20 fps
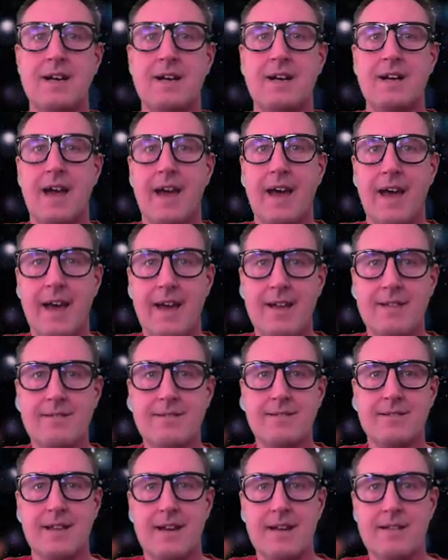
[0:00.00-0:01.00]
and
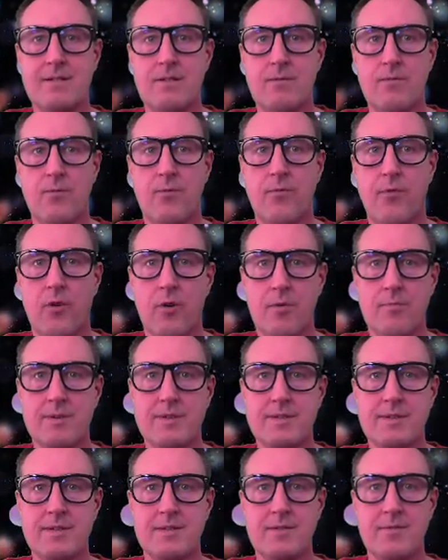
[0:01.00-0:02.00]
that format
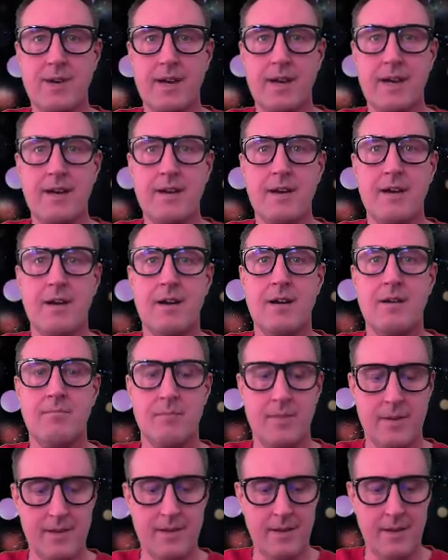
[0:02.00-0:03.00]
string
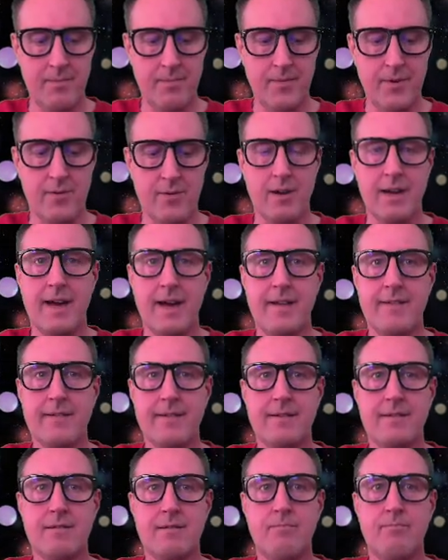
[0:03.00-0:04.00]

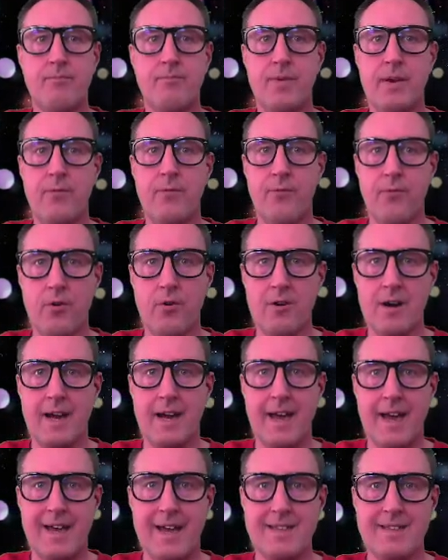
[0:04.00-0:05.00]
manipulated
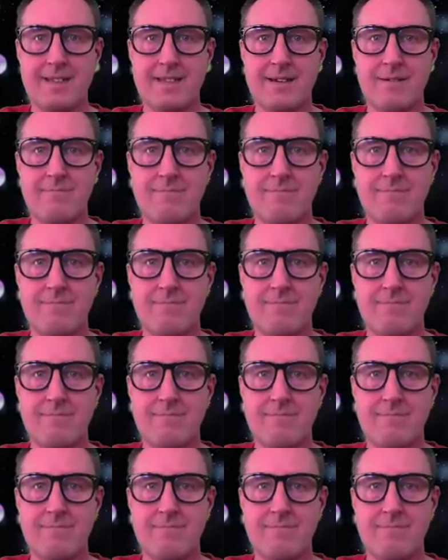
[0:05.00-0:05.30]
beforehand?